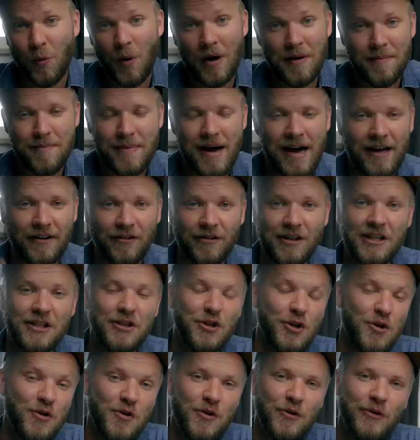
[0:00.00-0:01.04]
one battery
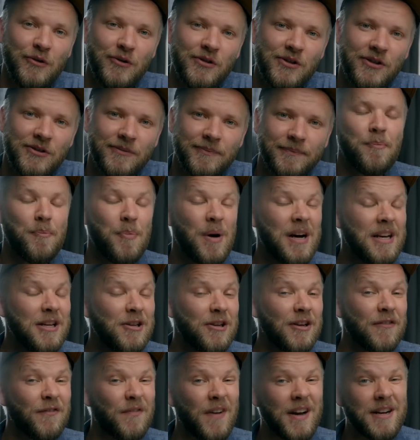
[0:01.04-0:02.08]
to use. But you
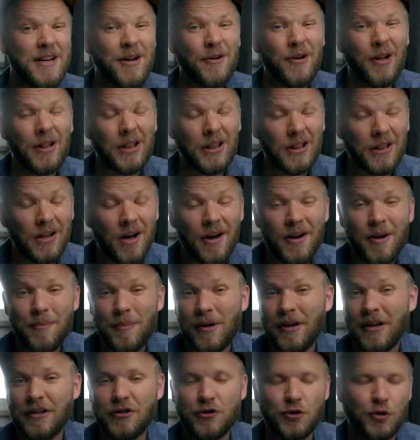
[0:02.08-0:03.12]
can find out a lot
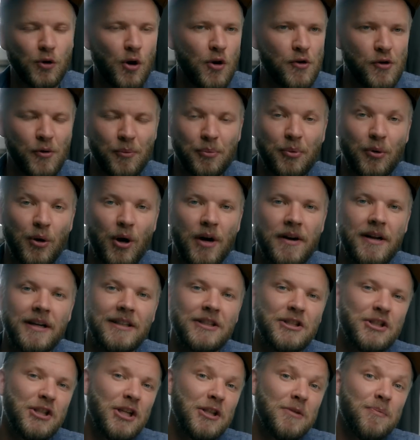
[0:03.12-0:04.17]
about a drone or
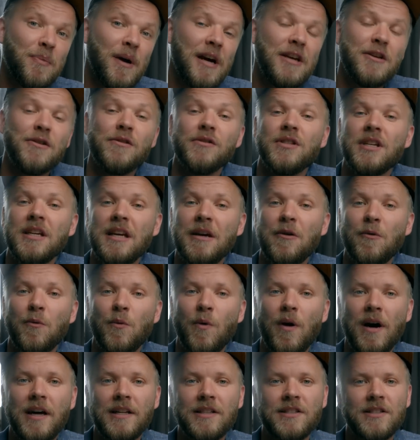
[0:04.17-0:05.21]
product just by using it
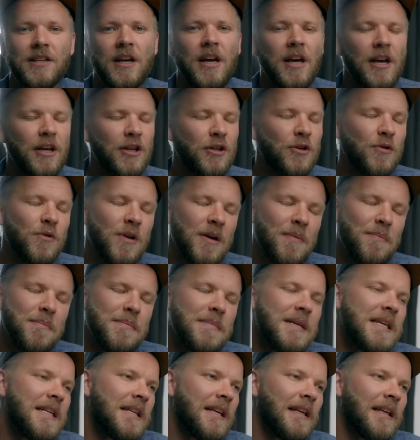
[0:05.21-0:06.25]
once. You
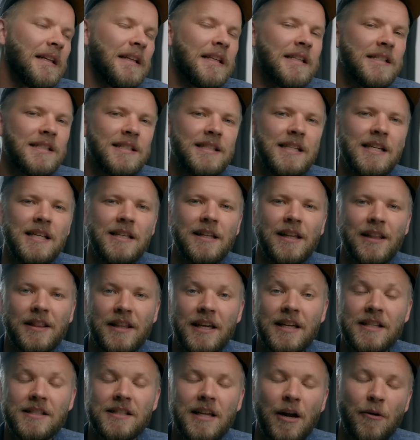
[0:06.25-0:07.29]
immediately see the
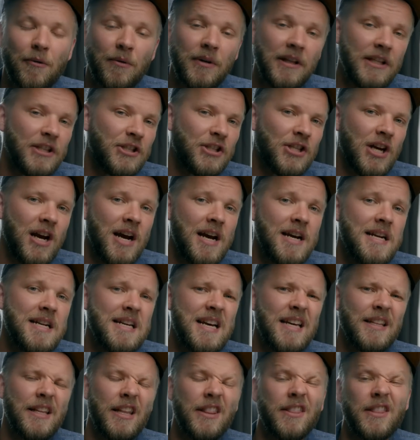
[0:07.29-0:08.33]
things that really shine
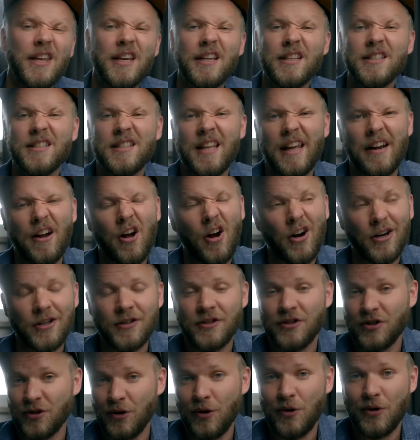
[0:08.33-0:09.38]
and the things that aren't
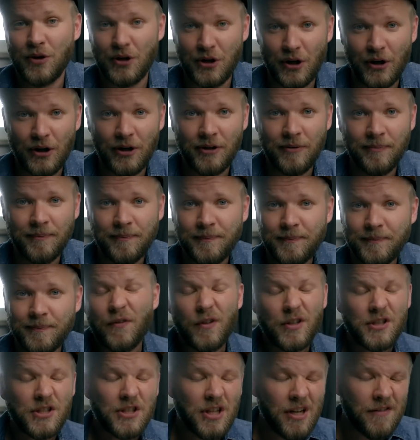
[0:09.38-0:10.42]
so good.
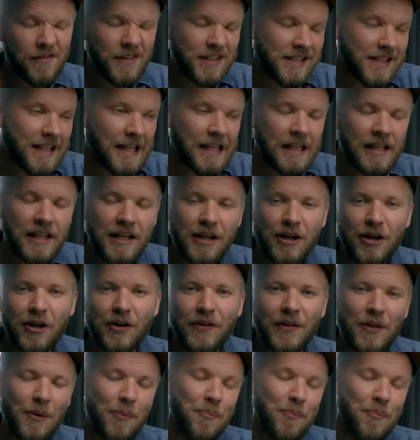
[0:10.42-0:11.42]
First off, it's clear the